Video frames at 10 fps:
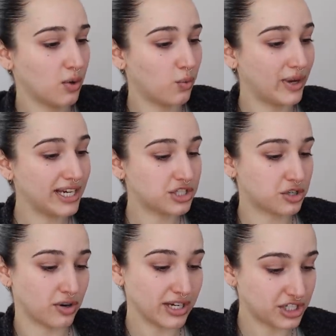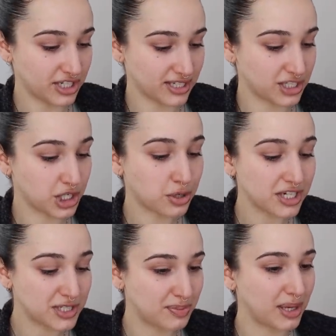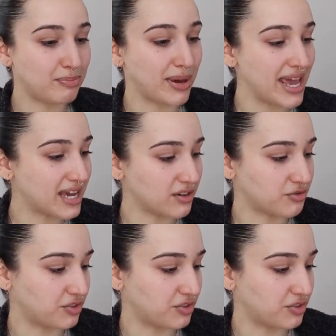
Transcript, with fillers: Wheat Crunches crispy bacon